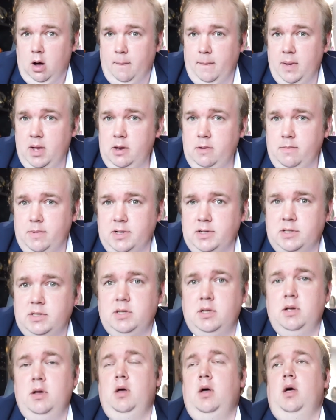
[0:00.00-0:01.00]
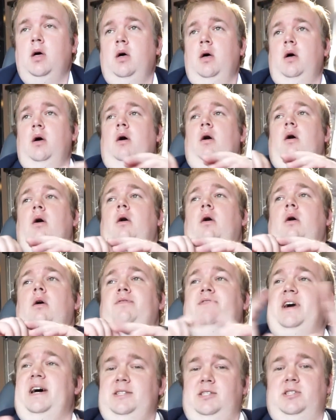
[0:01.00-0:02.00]
Anyways,
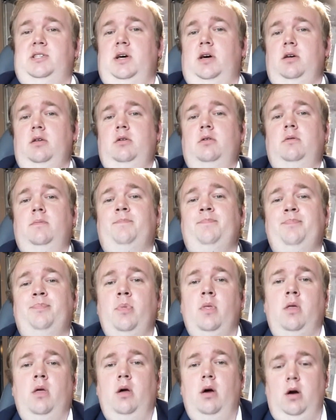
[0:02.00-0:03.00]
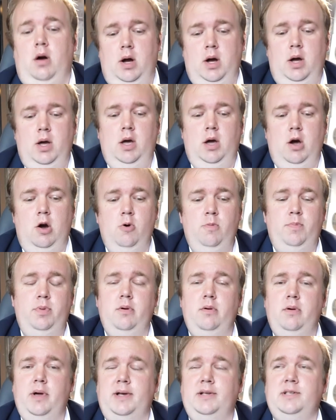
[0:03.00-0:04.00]
that said, I hope
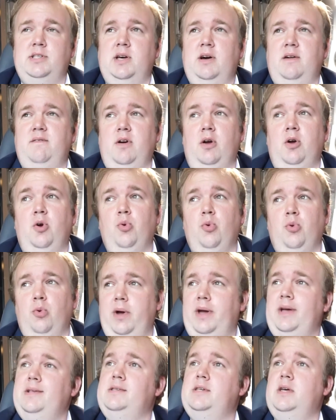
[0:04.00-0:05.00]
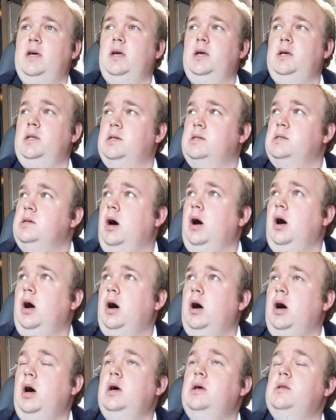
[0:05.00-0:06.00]
you guys have a great day. It is
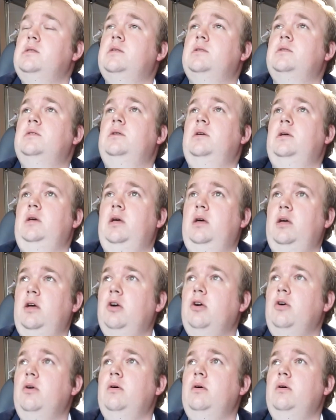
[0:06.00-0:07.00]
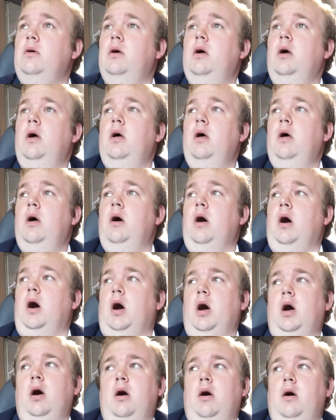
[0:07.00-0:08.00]
hot here.
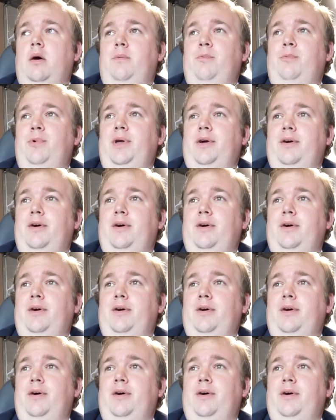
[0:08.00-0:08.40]
We